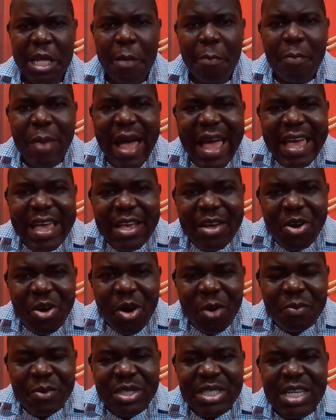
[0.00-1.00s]
by
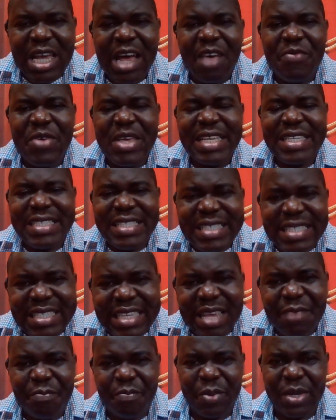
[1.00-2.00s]
observing
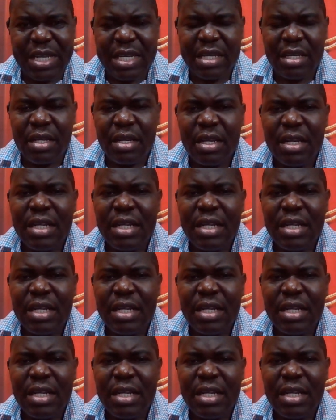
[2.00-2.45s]
simply